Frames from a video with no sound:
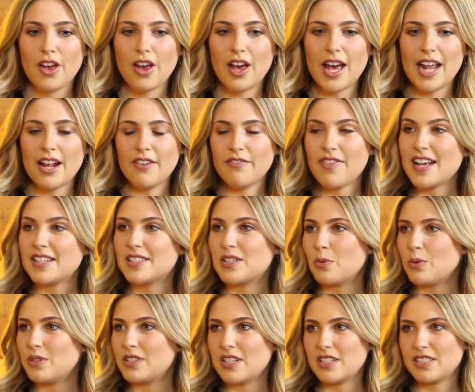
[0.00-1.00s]
an
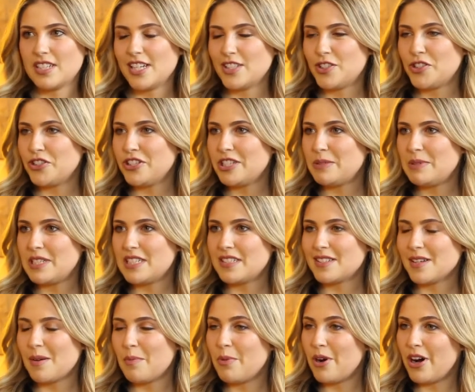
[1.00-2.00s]
investor wanting to introduce me to
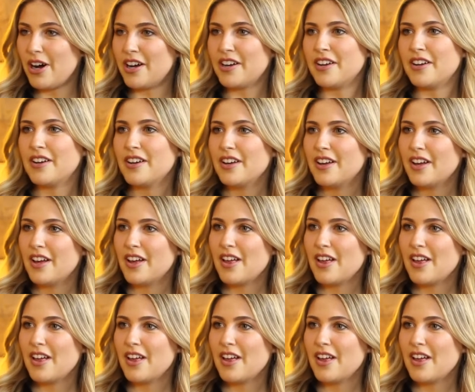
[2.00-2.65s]
someone,